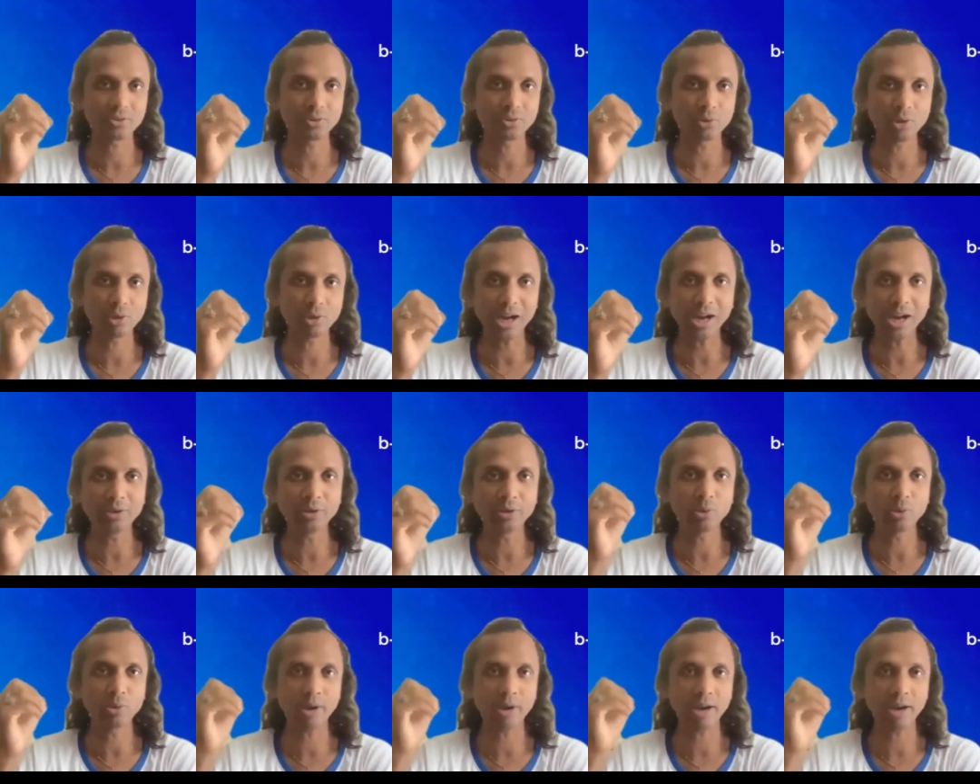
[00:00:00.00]
You can't
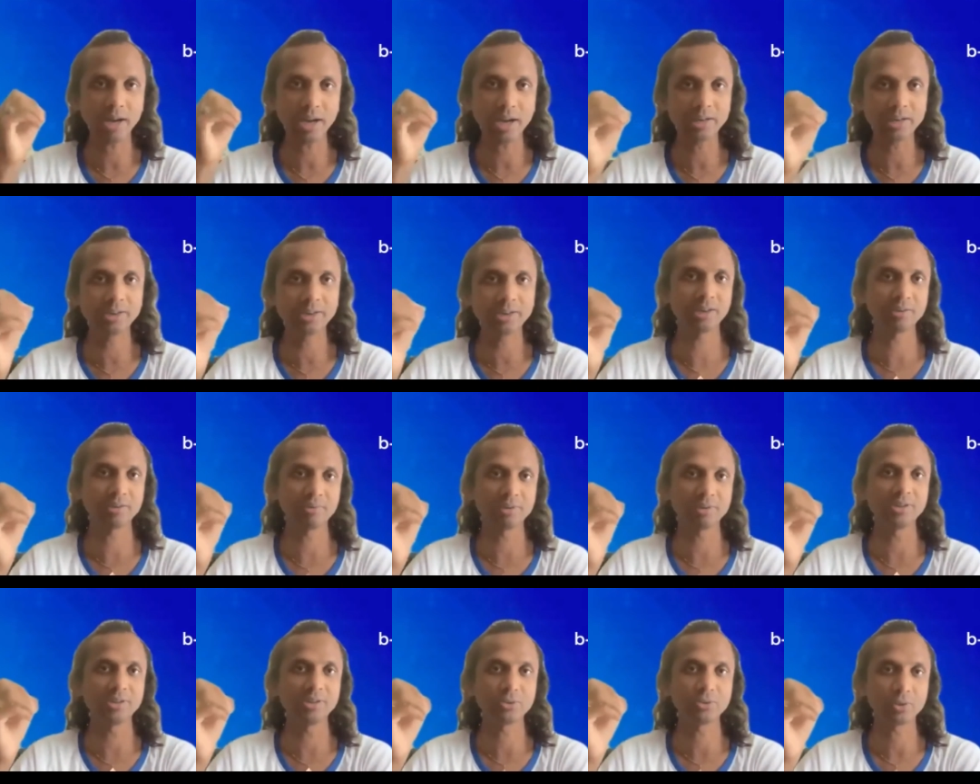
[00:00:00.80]
do anything
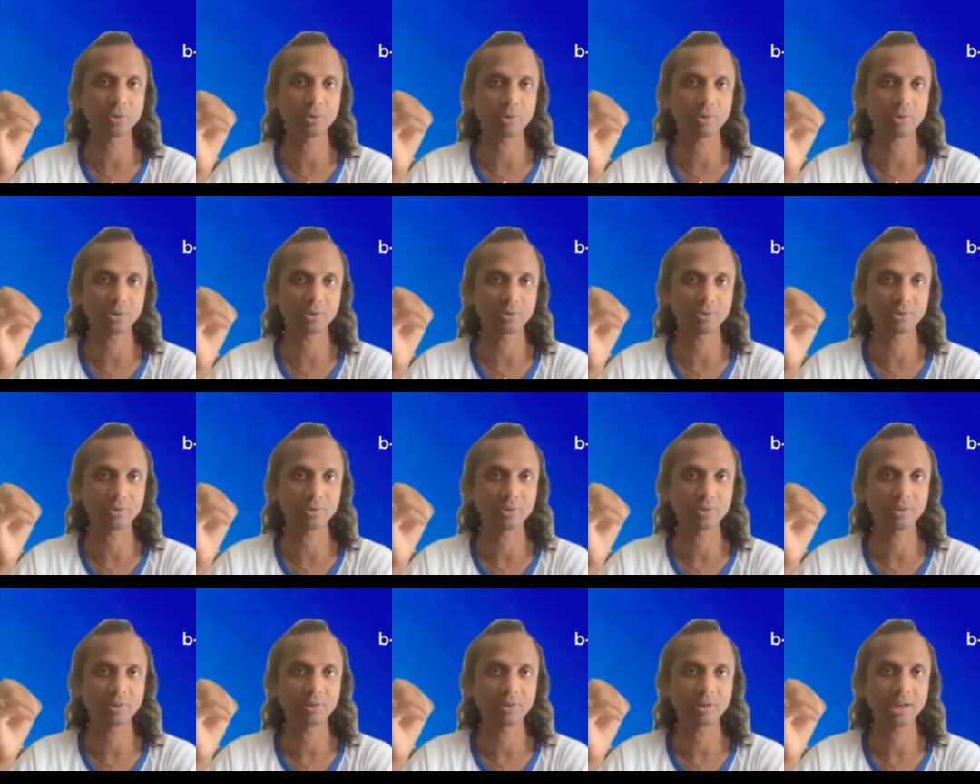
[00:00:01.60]
with these tokens,
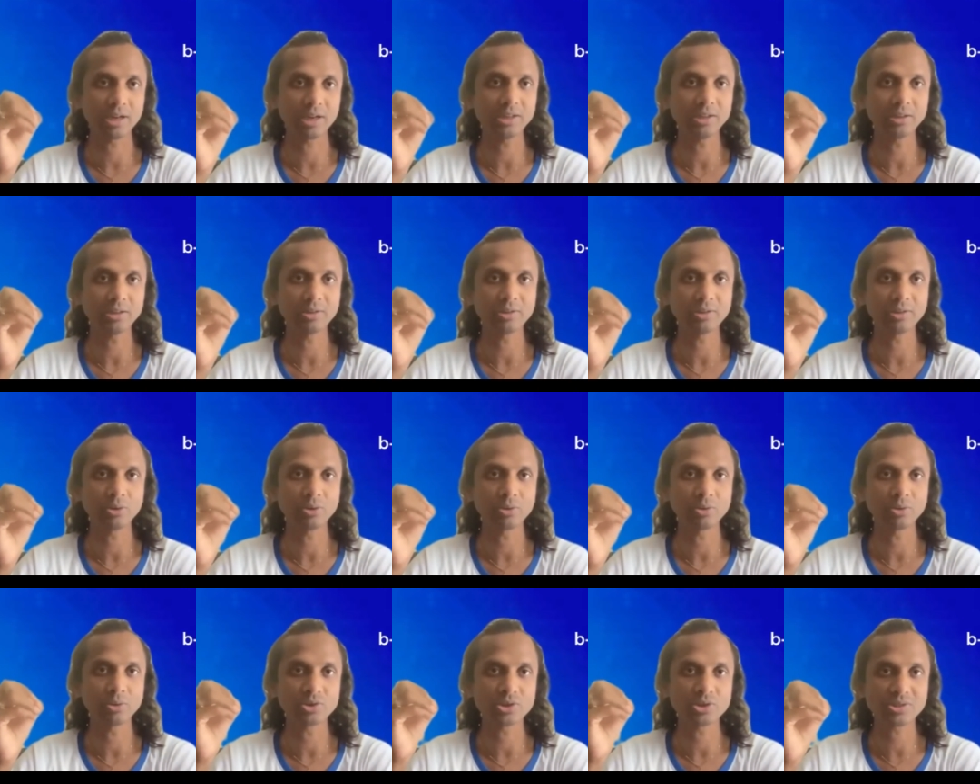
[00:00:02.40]
right?
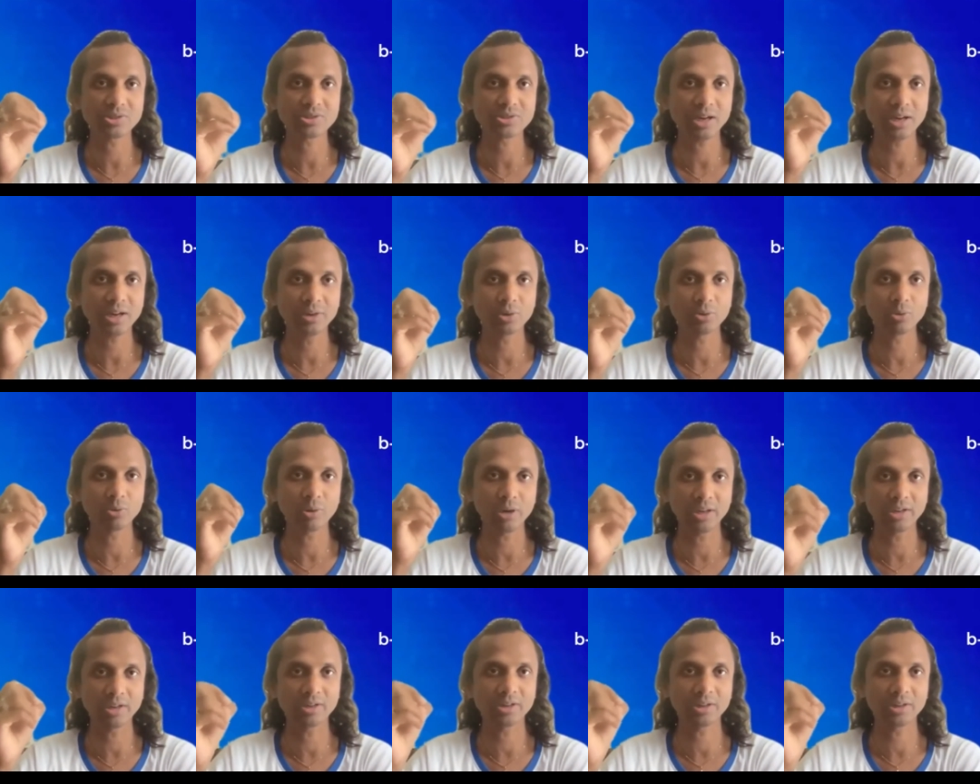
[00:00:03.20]
You just can't do
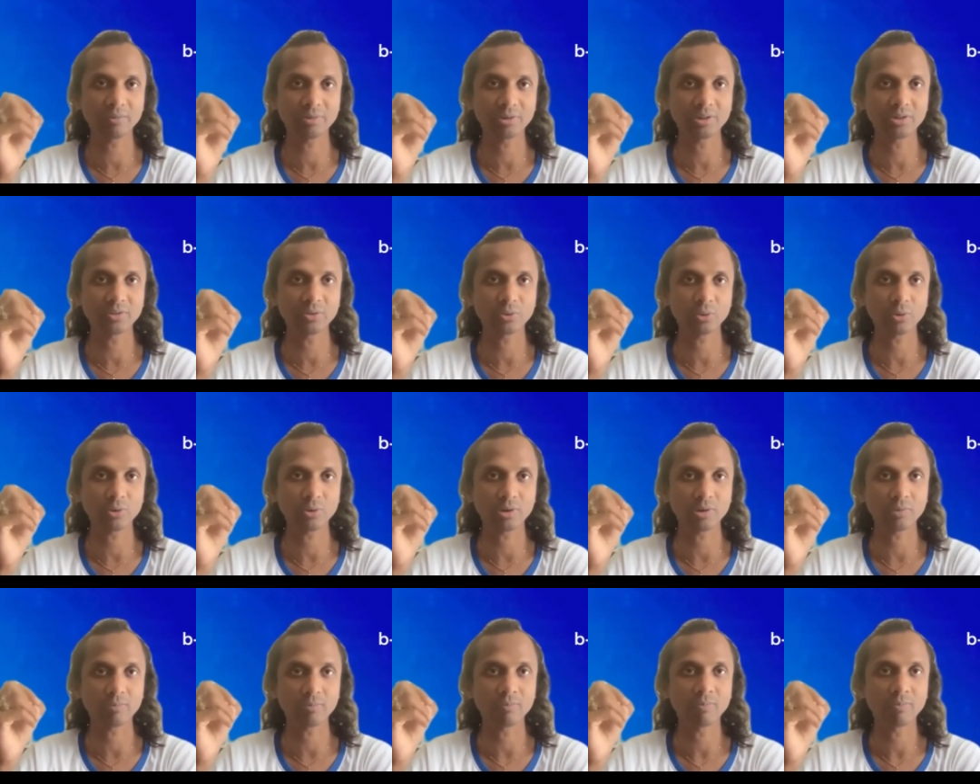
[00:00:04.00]
anything with this
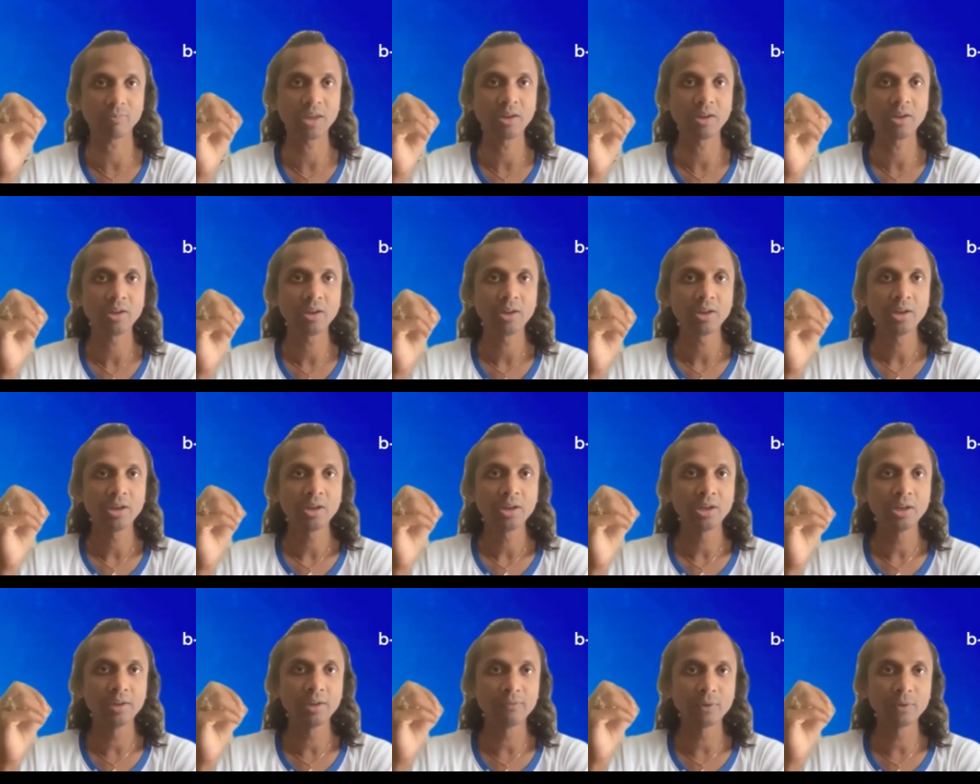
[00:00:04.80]
token.
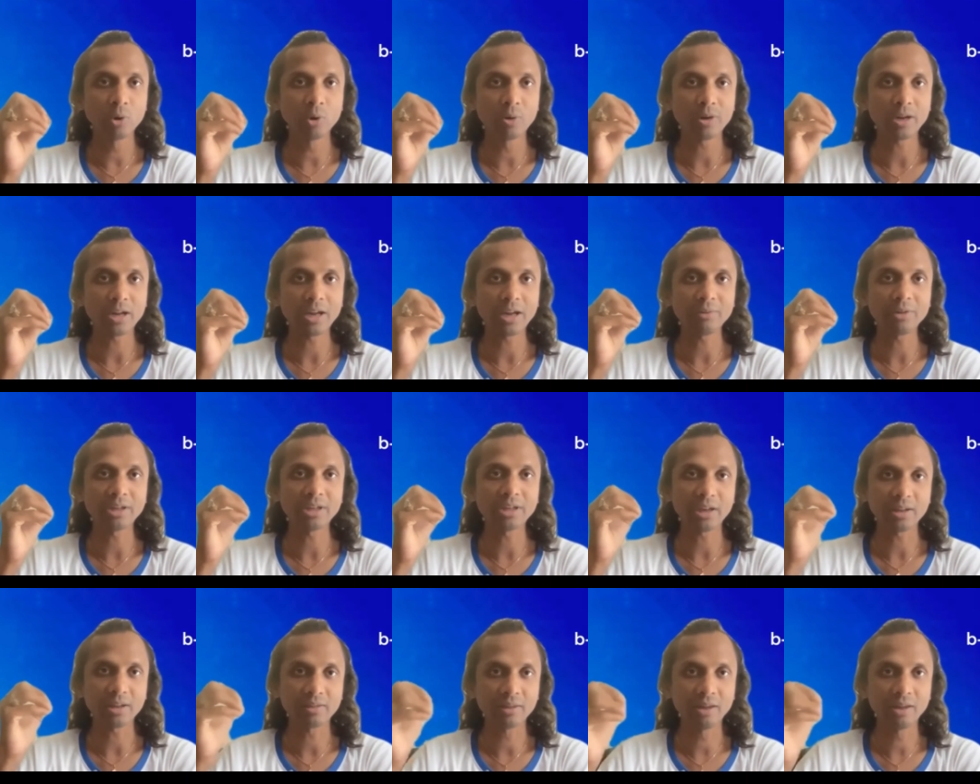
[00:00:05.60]
If you are having
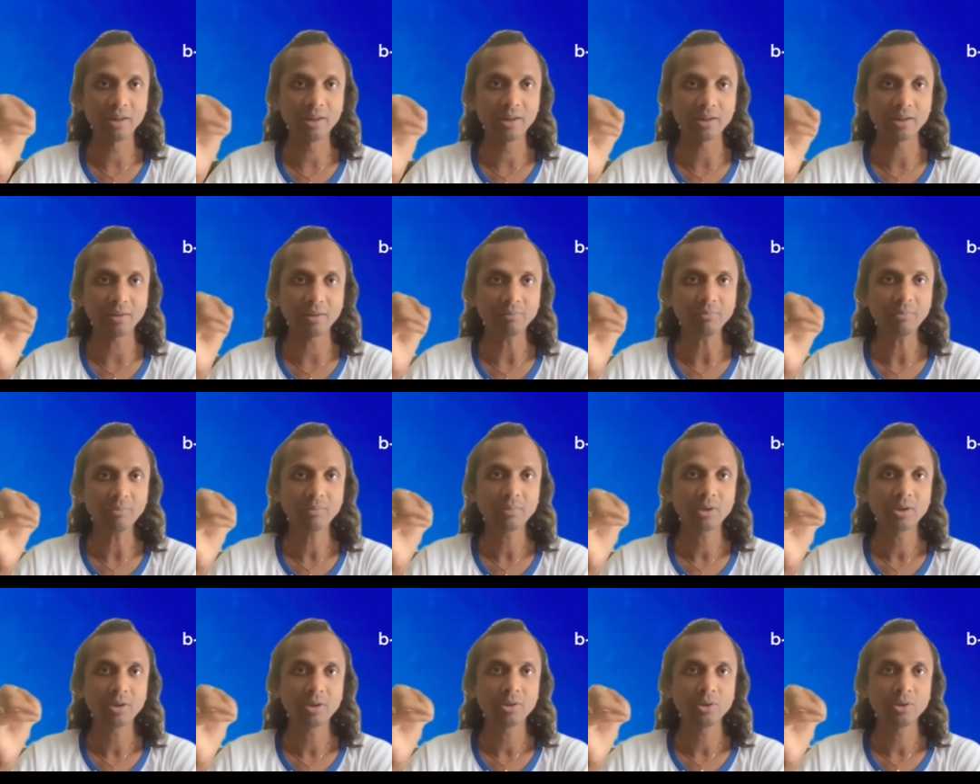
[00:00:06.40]
Ethereum,
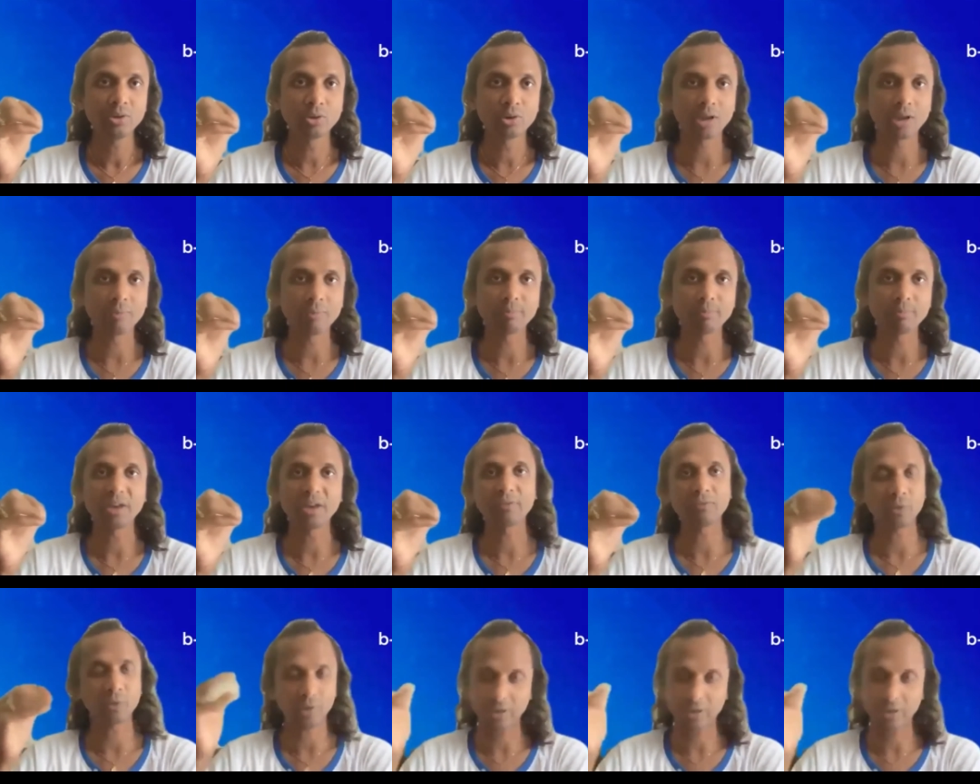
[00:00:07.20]
you can pay
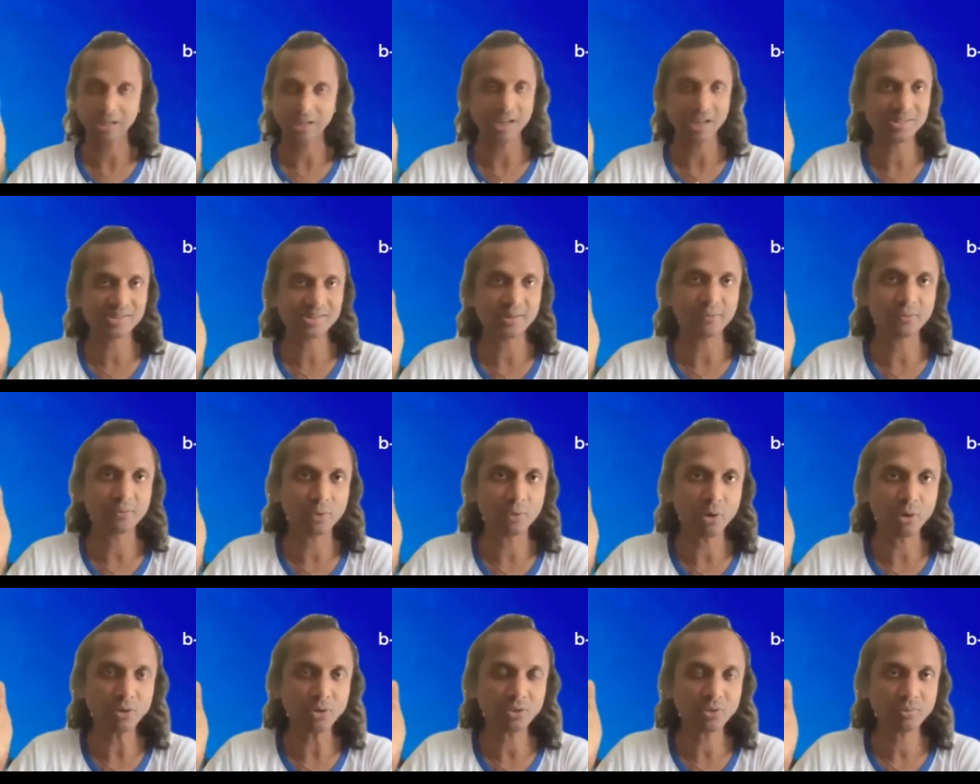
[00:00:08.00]
for gas, of
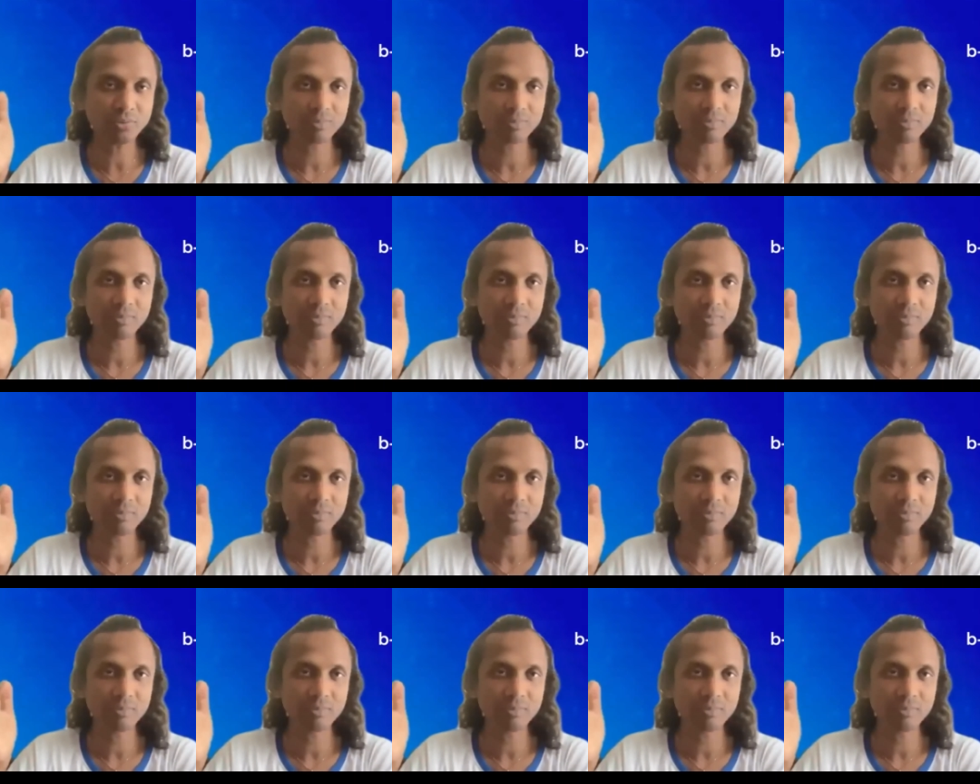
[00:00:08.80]
course,